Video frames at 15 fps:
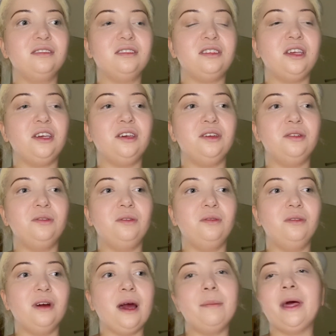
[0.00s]

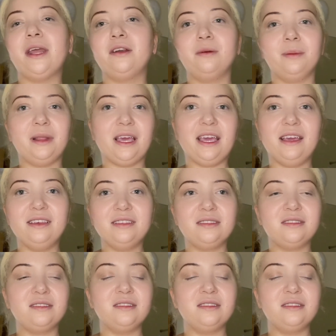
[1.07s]
to a better place.